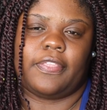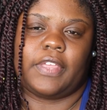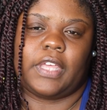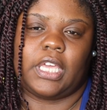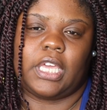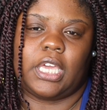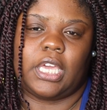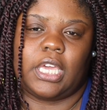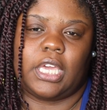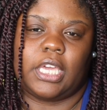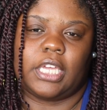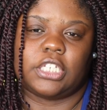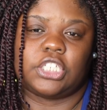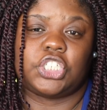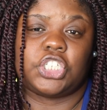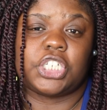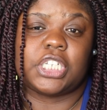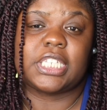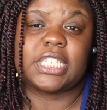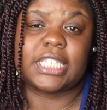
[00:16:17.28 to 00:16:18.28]
the
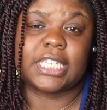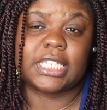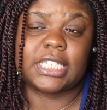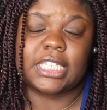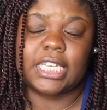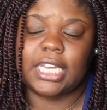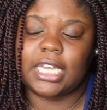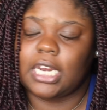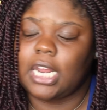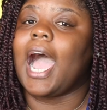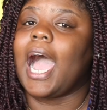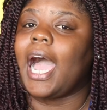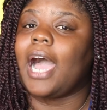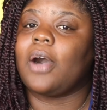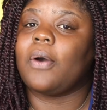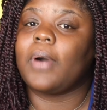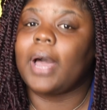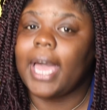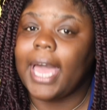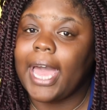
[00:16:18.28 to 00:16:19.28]
She Scented.
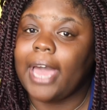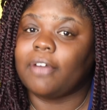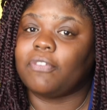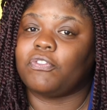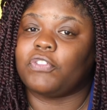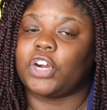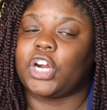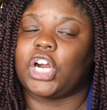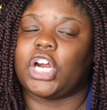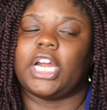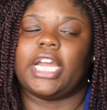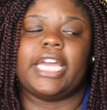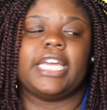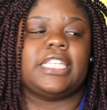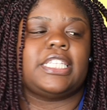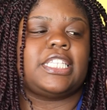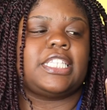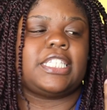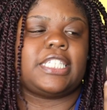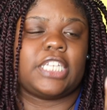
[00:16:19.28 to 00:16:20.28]
However, it
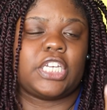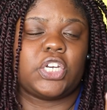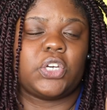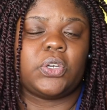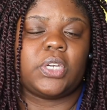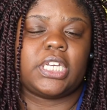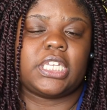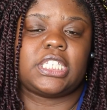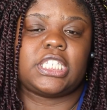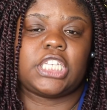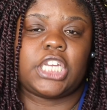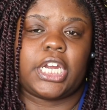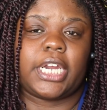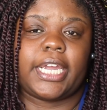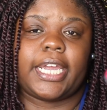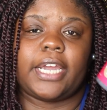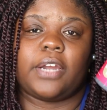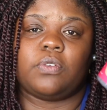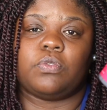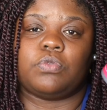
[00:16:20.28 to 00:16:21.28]
still gets your
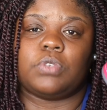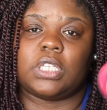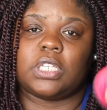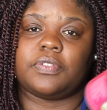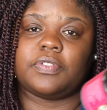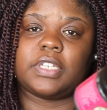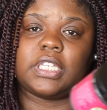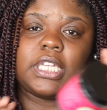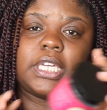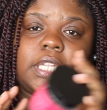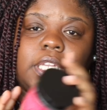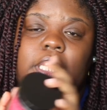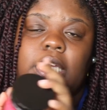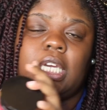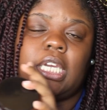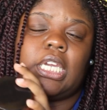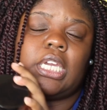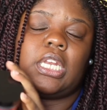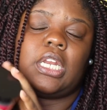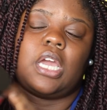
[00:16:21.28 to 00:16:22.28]
hair really, really
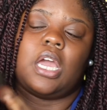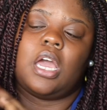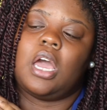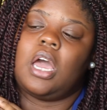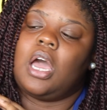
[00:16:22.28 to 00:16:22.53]
clean.